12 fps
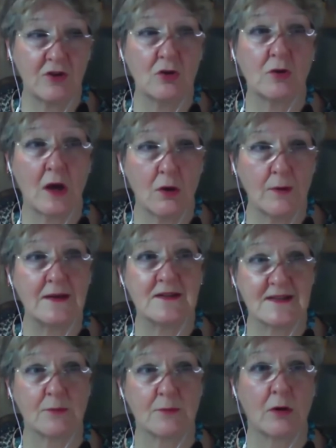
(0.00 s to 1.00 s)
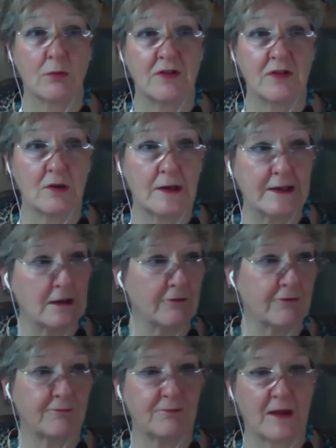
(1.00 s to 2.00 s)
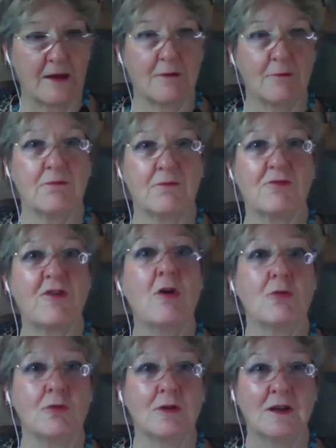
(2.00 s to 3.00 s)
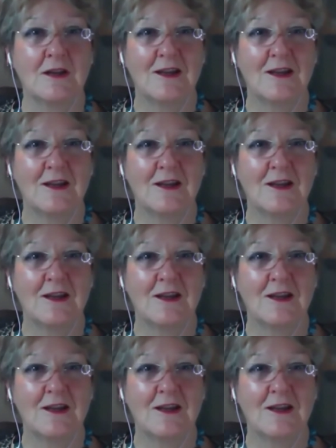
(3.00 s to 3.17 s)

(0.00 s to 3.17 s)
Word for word: you go in somewhere with your little mm. um, phone.